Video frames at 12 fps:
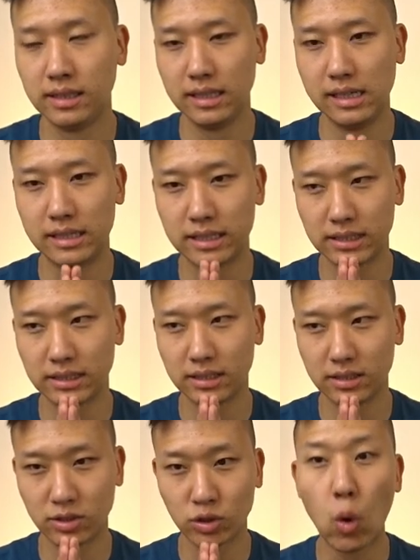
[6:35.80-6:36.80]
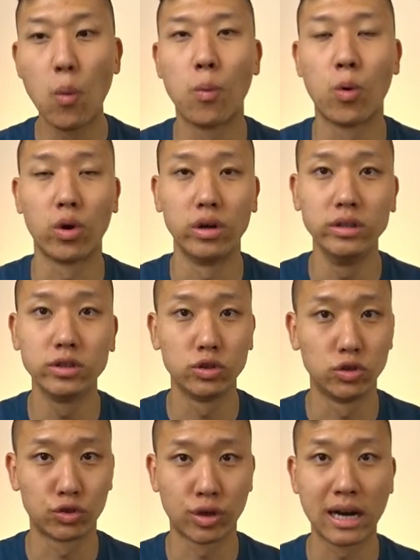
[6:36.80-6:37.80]
it's so important to
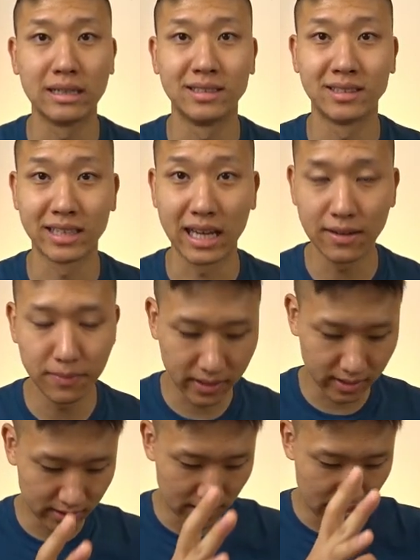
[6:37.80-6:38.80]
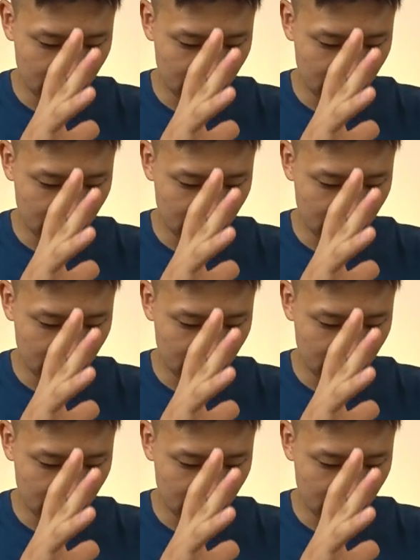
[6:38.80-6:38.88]
try save, because